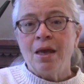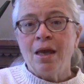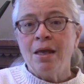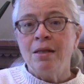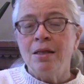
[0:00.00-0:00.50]

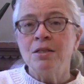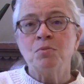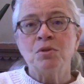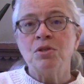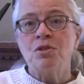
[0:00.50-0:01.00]
And this
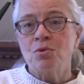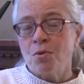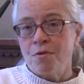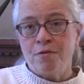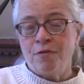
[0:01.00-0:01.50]
was a
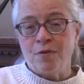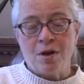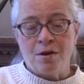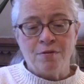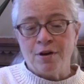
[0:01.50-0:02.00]
sort of
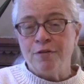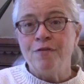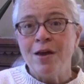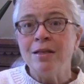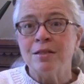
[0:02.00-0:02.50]

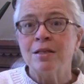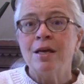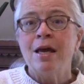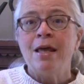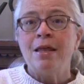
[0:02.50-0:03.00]
offense
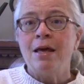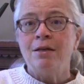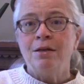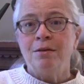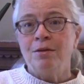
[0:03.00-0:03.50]

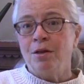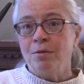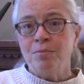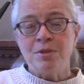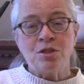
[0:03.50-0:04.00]
that
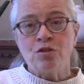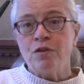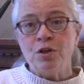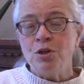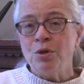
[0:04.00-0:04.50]
the
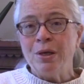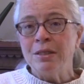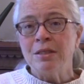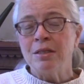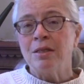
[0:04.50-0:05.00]
servant knew
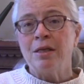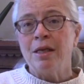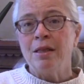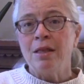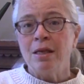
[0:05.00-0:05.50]

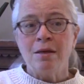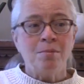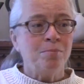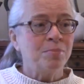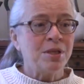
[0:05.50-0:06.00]
instantly the
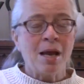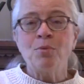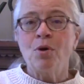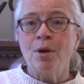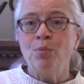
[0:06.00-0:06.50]

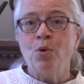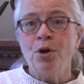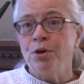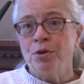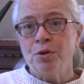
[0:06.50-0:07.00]
samurai
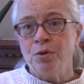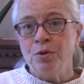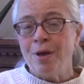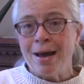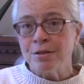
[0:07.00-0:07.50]
warrior
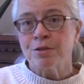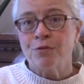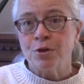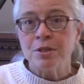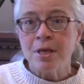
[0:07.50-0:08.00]
could ask
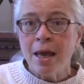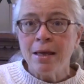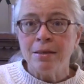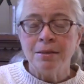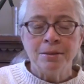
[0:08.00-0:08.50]
for his
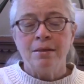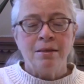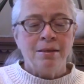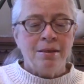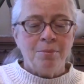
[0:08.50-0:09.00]
head.
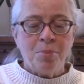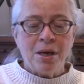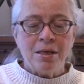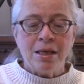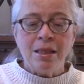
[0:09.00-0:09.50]

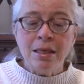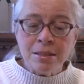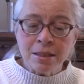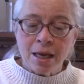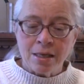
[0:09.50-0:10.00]
But in
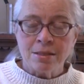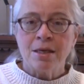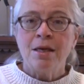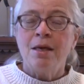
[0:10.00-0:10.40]
this case,